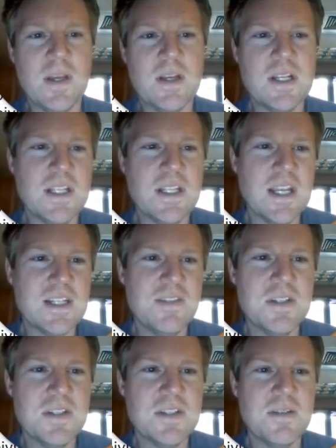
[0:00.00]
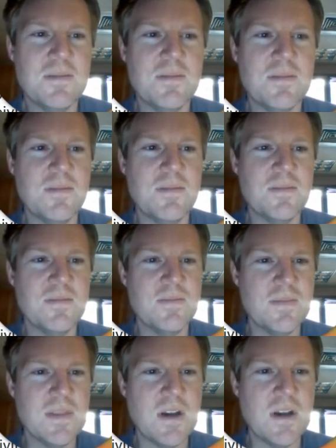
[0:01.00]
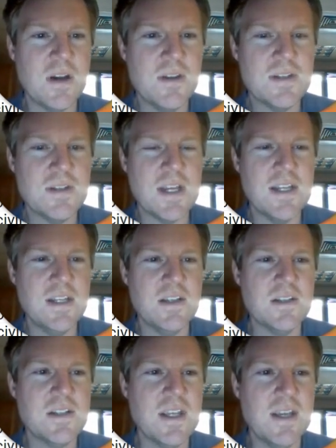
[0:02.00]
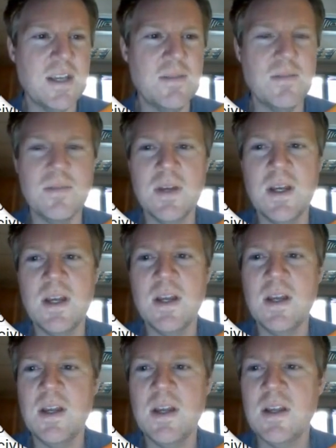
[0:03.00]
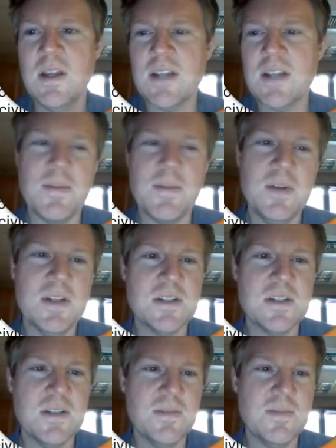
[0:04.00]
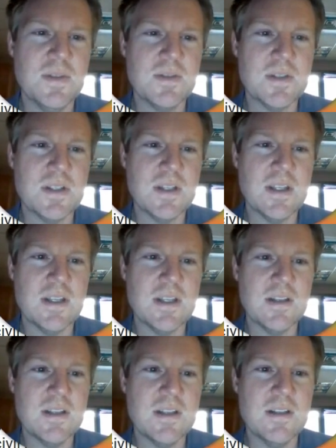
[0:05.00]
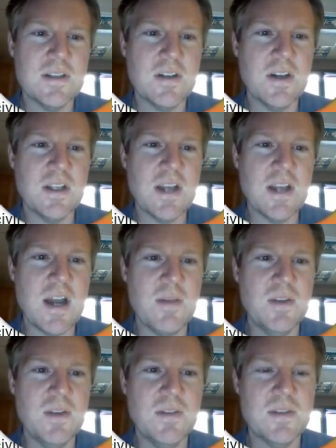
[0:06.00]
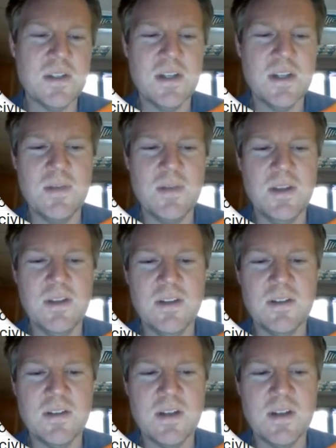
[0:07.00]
collectivism, all those ideals came. Communism, there's like starting communes and hippie